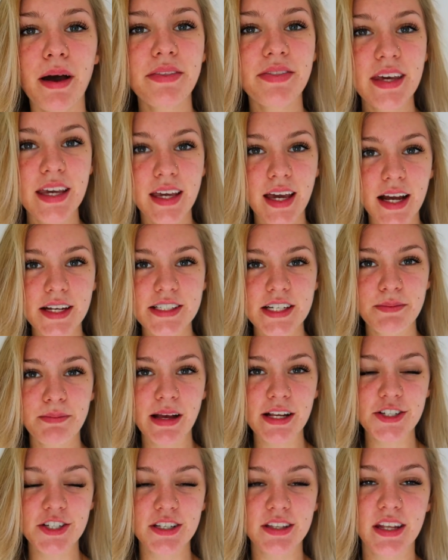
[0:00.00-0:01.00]
But I think I did
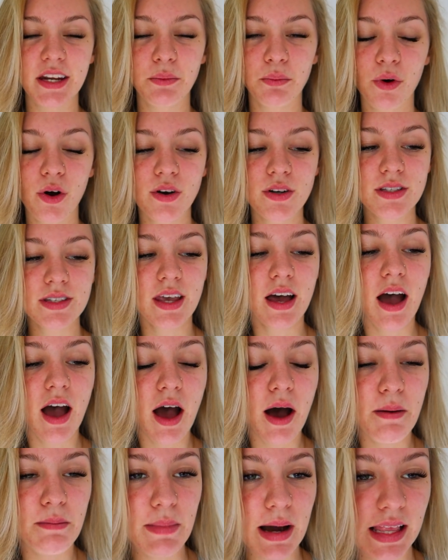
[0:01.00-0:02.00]
mention that it was
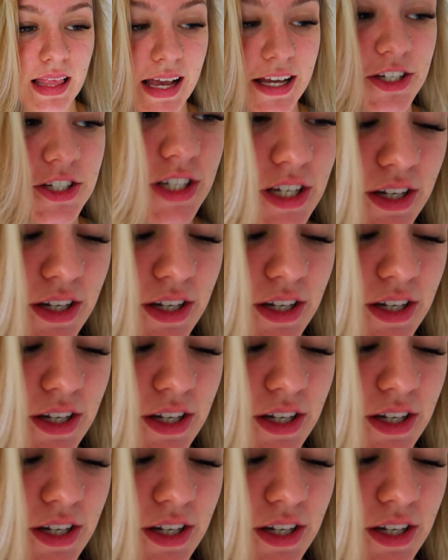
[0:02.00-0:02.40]
my last